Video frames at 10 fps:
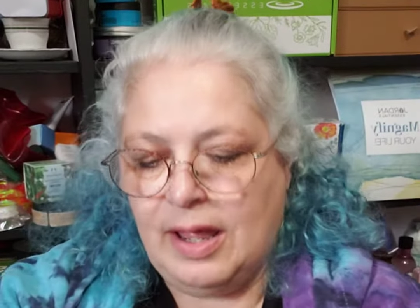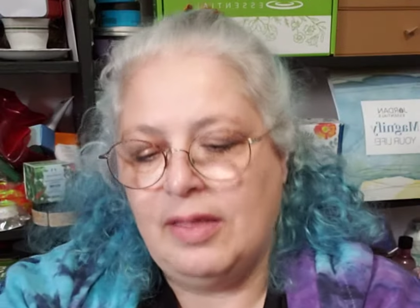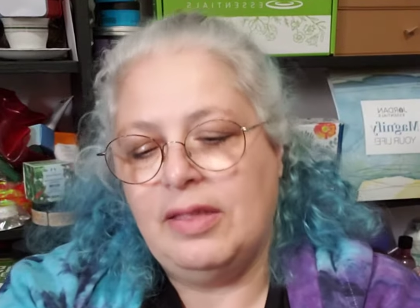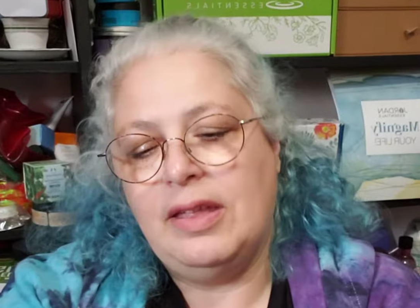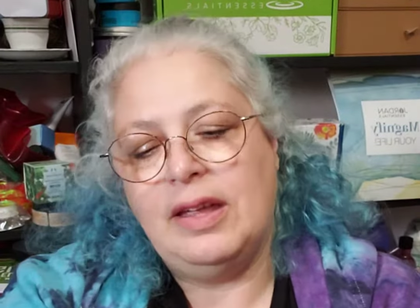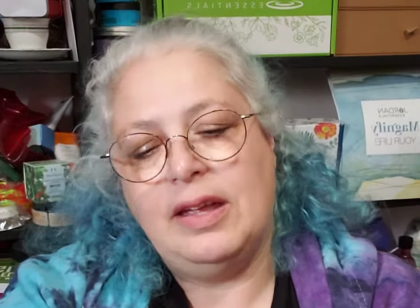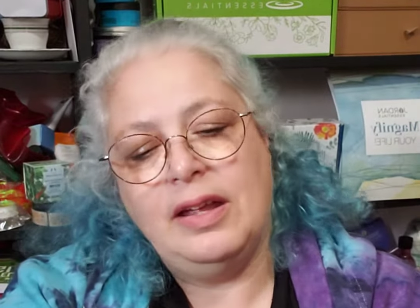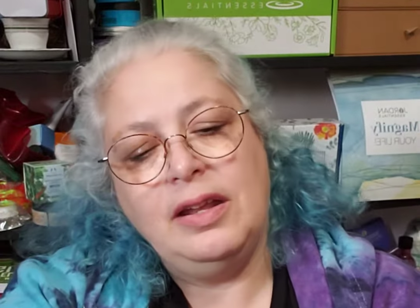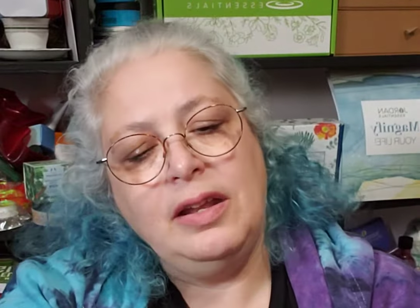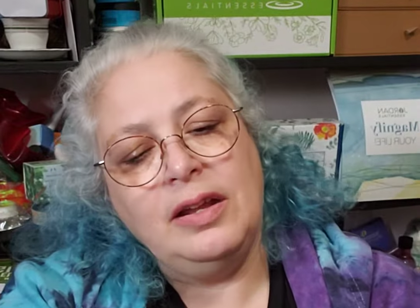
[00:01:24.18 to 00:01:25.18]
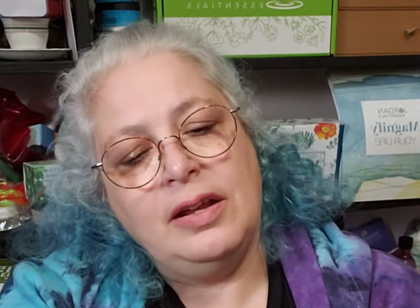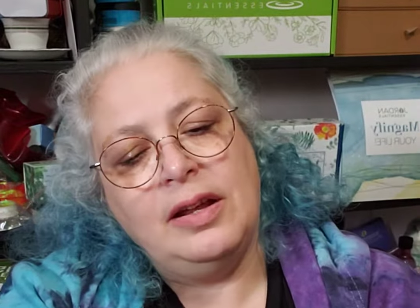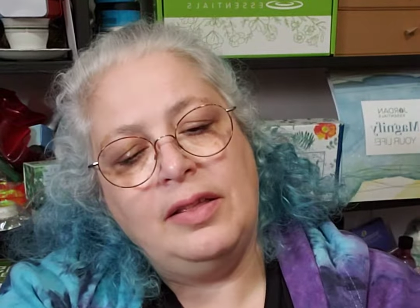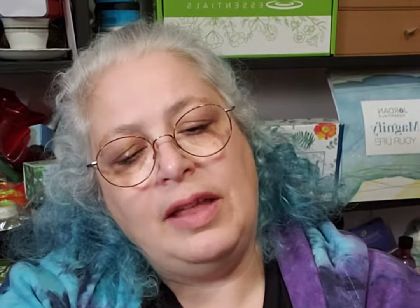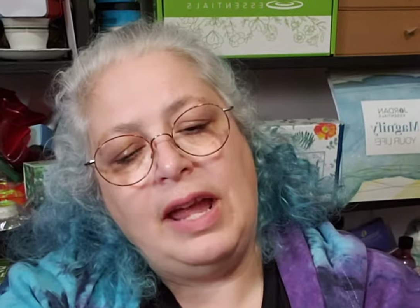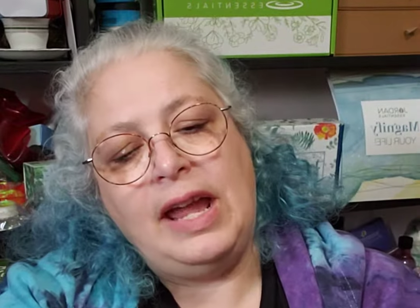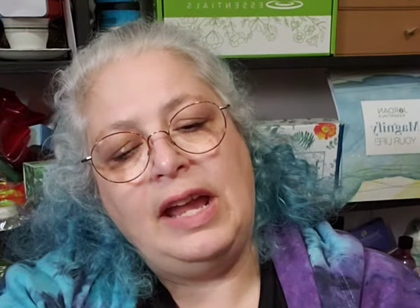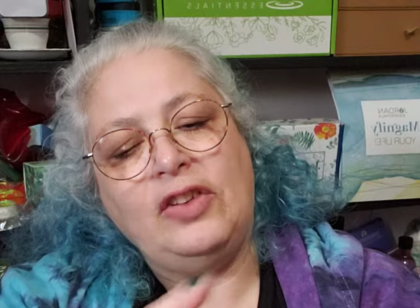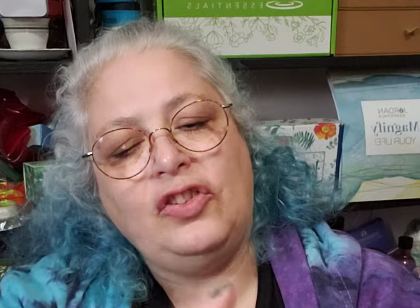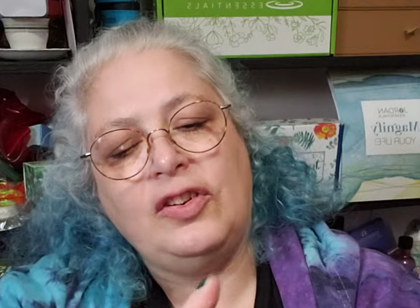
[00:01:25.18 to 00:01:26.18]
And then the
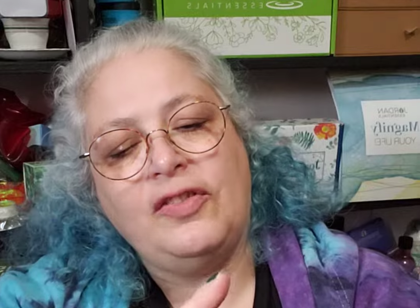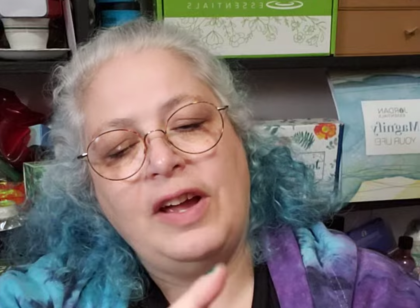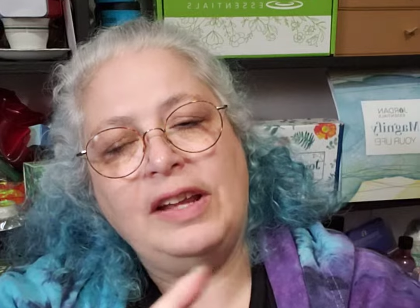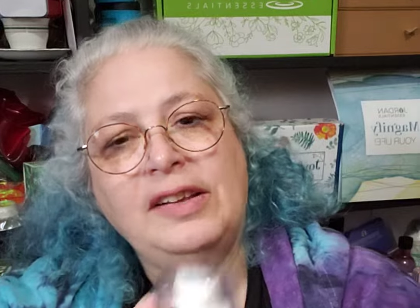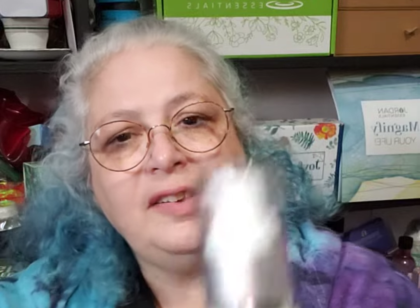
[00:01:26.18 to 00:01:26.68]
age defying